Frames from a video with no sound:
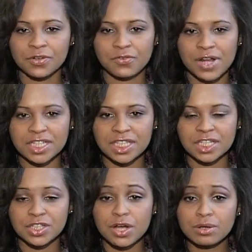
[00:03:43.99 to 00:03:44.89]
Fred
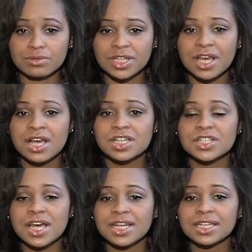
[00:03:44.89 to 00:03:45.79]
C. Jones
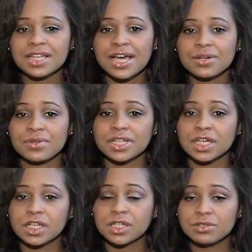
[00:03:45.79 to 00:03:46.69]
shedding light on the
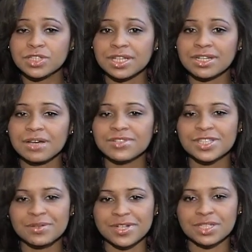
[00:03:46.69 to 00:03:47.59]
inclusion of
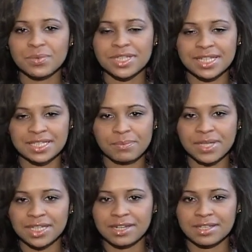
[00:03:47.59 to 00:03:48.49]
students with
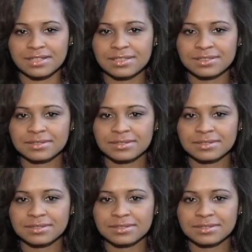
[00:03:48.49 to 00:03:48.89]
disabilities.